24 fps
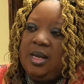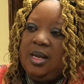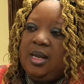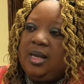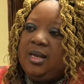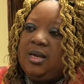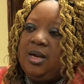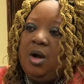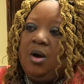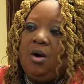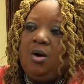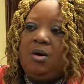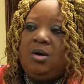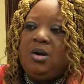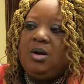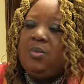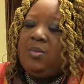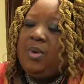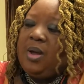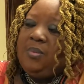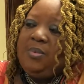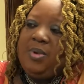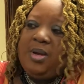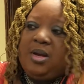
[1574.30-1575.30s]
And the only
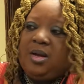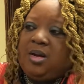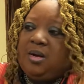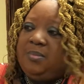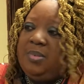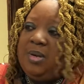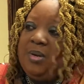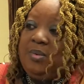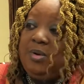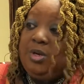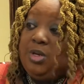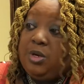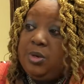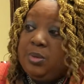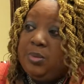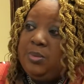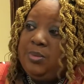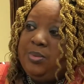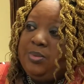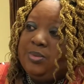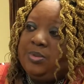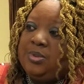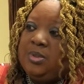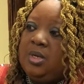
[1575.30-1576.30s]
way we're going to be
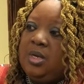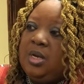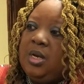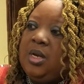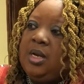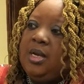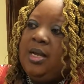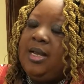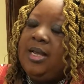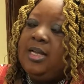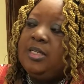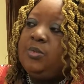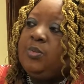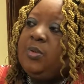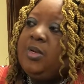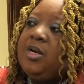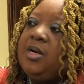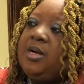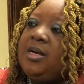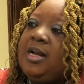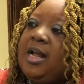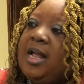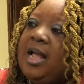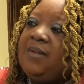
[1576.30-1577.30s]
used is we're
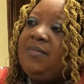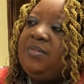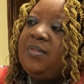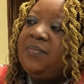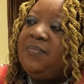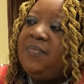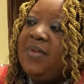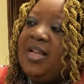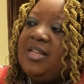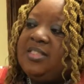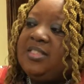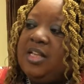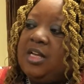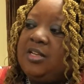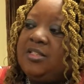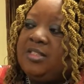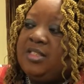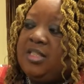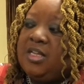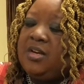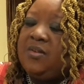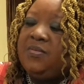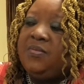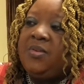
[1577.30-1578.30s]
going to have to face
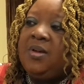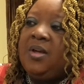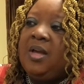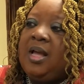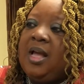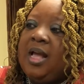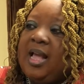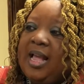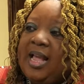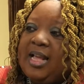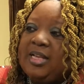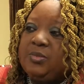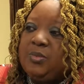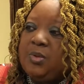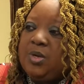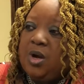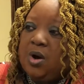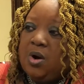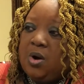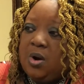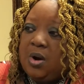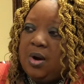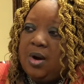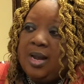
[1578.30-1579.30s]
ourselves as we
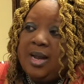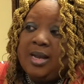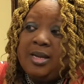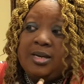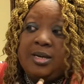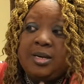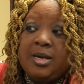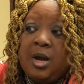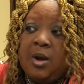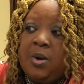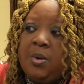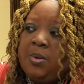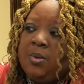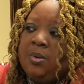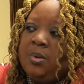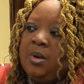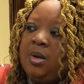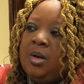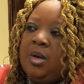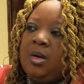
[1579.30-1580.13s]
are and know